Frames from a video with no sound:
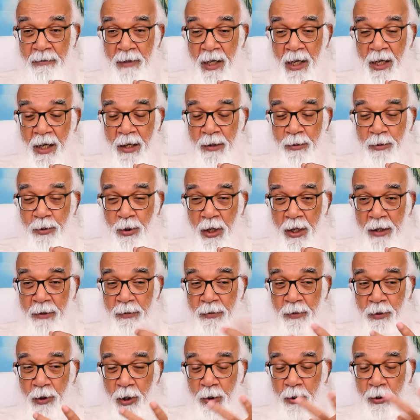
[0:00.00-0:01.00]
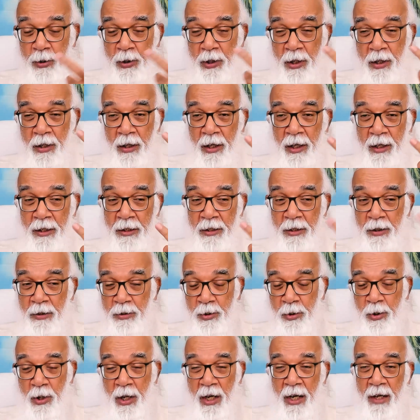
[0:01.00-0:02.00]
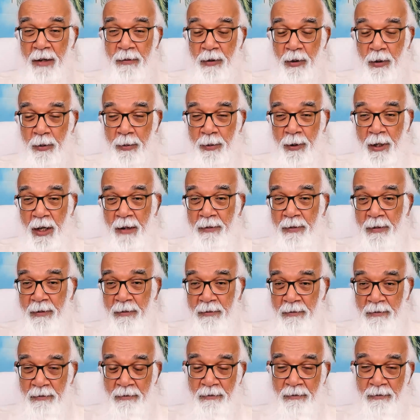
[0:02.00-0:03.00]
I follow the collective, so I have no problem.